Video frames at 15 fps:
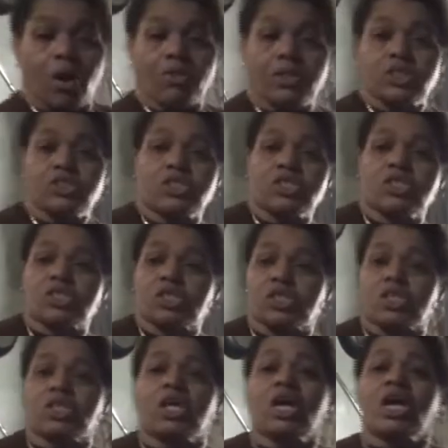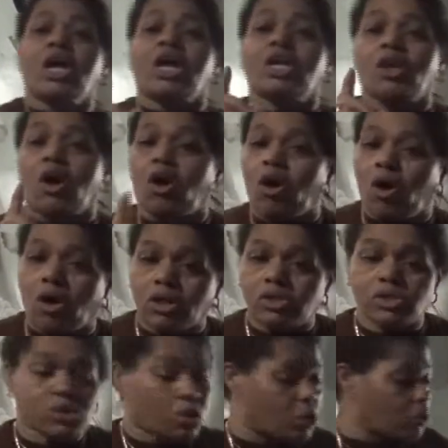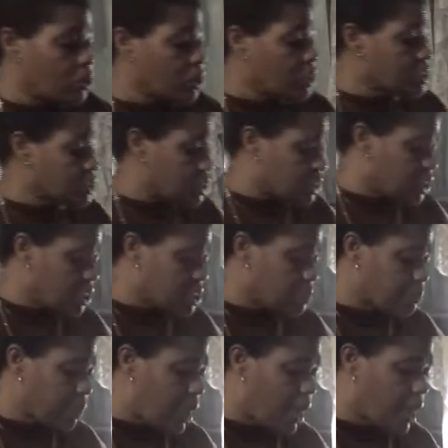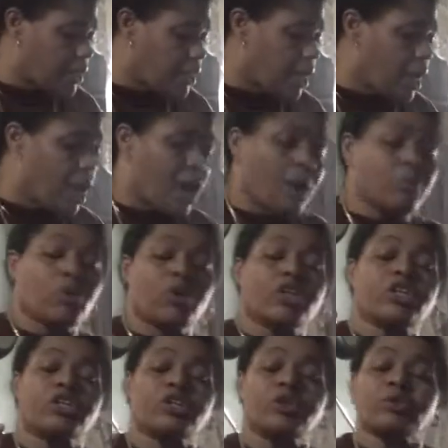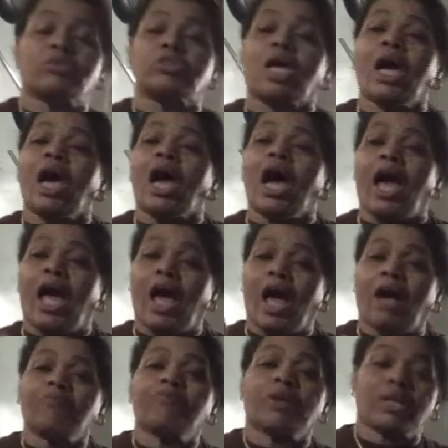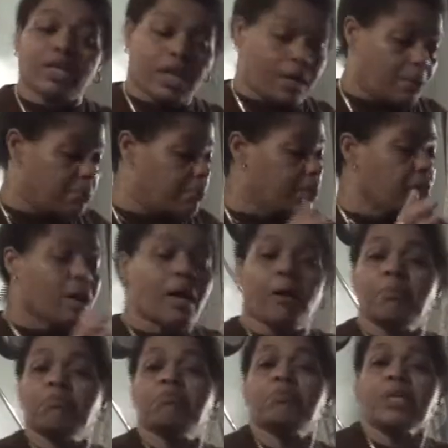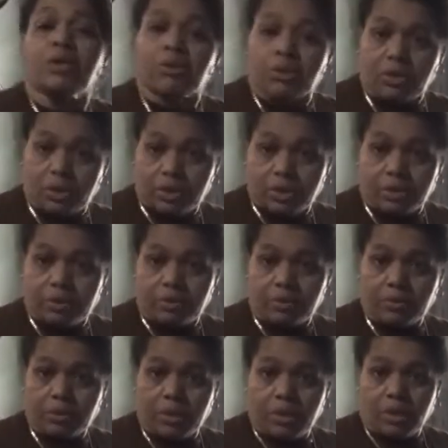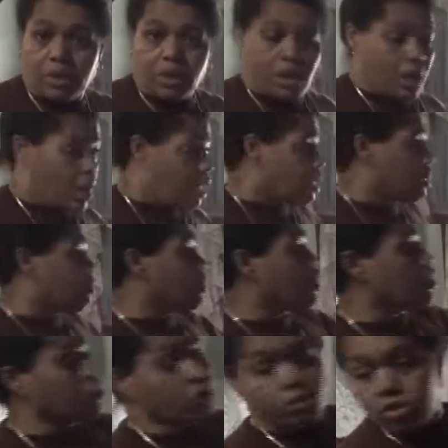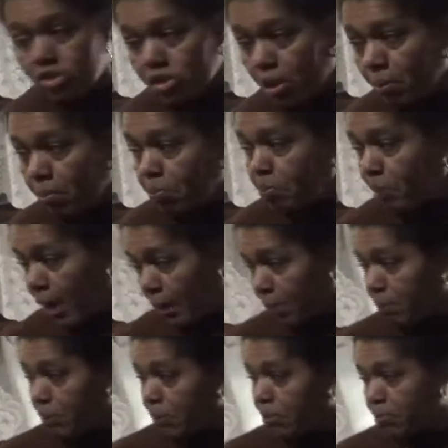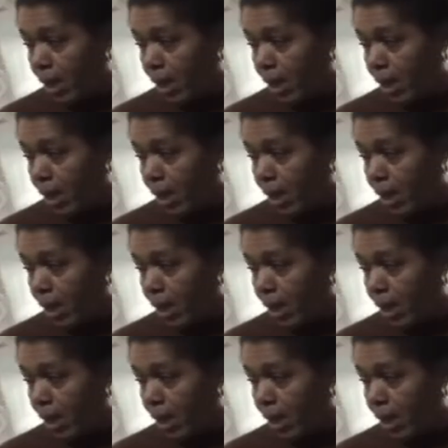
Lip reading: all these cheeses in, and I'll also, to this pot, I'm going to use a half a cup of milk. And I'm going to use some pepper,